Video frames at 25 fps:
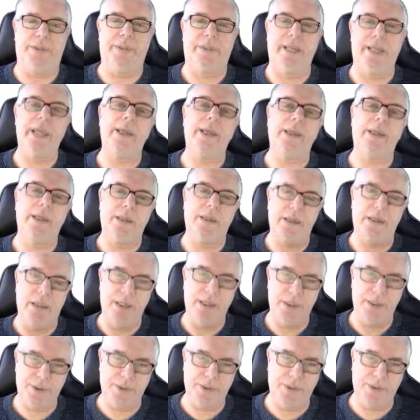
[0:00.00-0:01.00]
taking
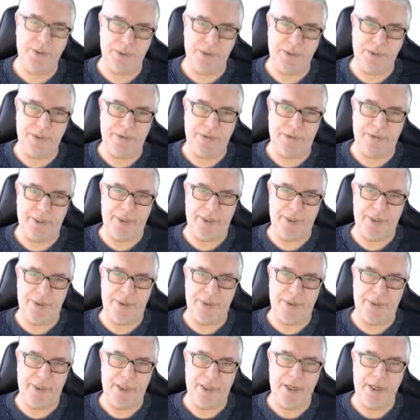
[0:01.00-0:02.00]
into
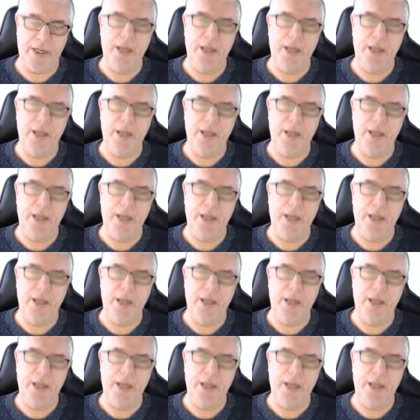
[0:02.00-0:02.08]
consideration